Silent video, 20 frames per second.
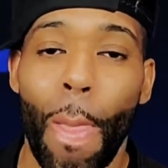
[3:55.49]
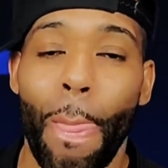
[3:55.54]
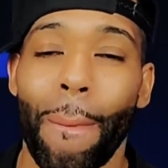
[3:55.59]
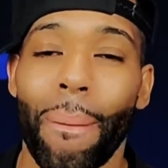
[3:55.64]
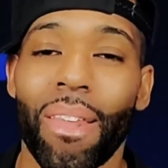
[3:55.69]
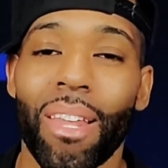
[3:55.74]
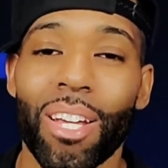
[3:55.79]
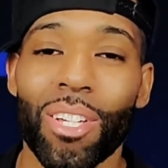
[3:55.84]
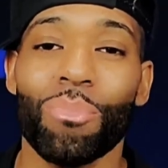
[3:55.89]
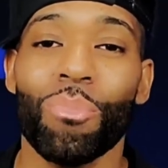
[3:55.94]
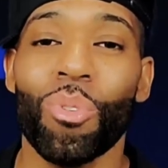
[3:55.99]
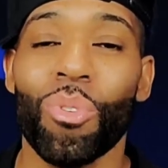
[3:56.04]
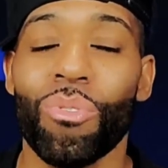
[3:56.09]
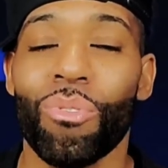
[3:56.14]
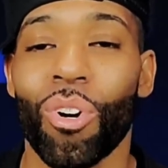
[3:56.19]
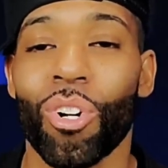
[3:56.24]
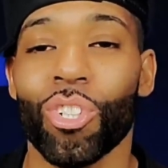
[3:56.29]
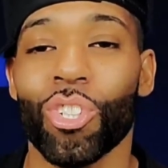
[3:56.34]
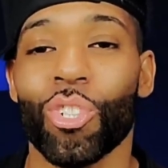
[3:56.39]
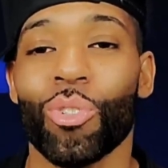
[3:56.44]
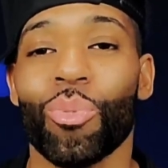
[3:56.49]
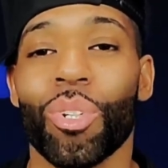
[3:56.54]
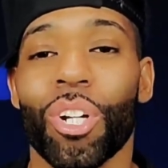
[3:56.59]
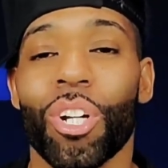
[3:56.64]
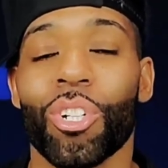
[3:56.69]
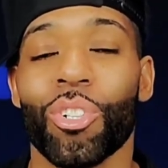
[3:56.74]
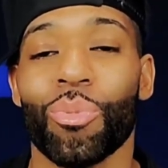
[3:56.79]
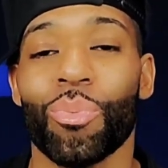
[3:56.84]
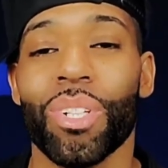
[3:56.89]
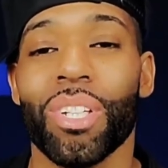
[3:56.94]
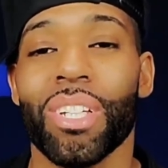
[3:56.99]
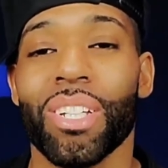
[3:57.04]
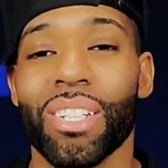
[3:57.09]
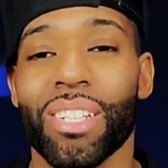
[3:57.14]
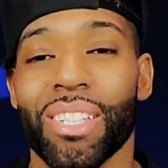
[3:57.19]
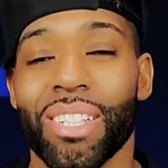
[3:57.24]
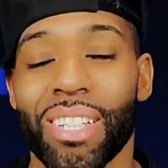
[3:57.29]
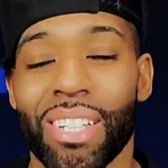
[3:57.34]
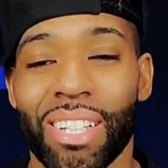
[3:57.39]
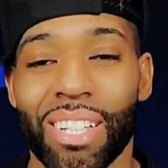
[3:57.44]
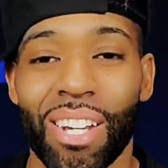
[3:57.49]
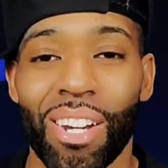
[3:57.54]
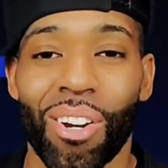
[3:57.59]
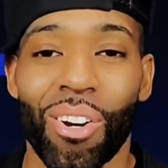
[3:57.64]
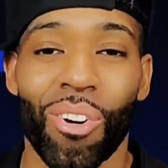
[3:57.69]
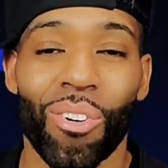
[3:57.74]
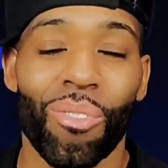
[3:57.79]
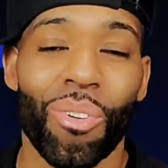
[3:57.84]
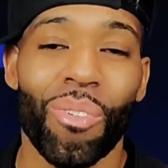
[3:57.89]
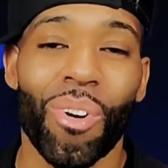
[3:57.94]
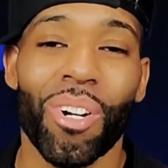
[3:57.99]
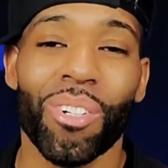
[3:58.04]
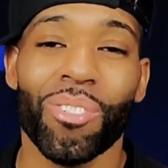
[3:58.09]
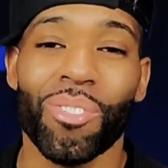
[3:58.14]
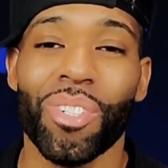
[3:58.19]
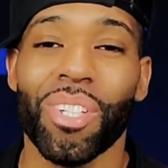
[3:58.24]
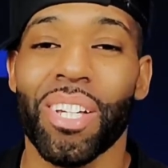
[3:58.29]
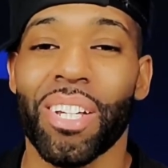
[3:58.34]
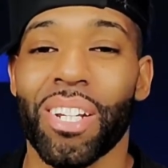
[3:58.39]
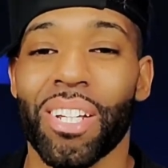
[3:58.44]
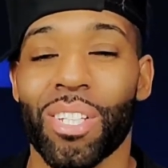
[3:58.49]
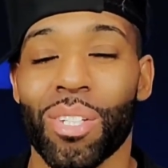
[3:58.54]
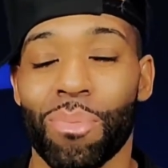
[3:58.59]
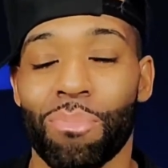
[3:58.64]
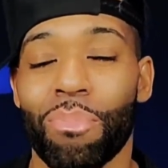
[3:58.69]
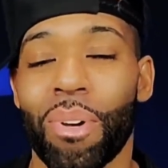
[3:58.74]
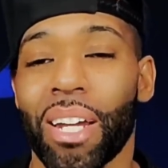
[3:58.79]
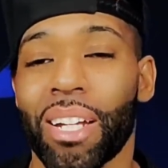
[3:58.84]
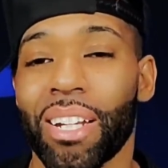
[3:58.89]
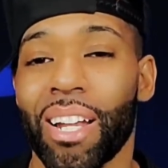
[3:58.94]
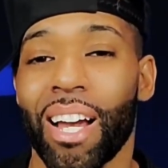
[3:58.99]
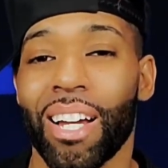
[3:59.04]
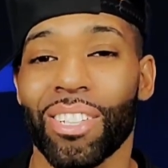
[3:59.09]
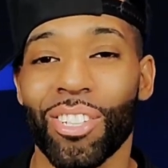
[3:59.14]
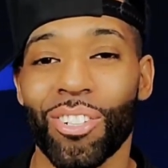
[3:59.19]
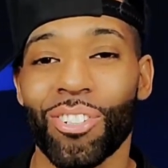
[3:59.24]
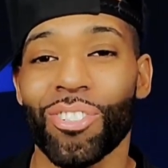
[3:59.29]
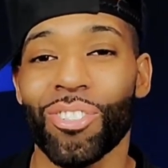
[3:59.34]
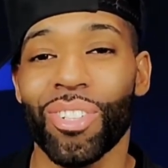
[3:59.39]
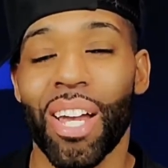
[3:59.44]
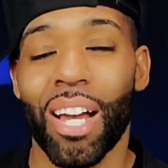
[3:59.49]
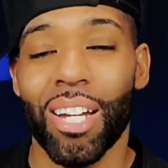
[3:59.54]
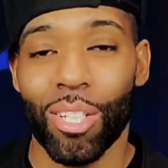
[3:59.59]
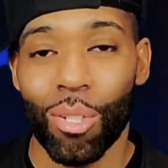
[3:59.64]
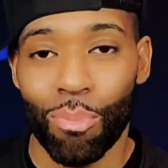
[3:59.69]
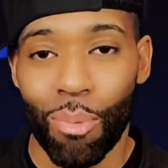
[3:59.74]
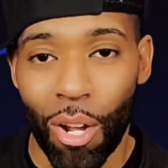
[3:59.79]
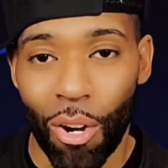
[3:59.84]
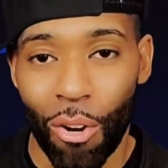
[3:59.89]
Now let's move on to what else we can see or what else we can expect. Now, I told you guys about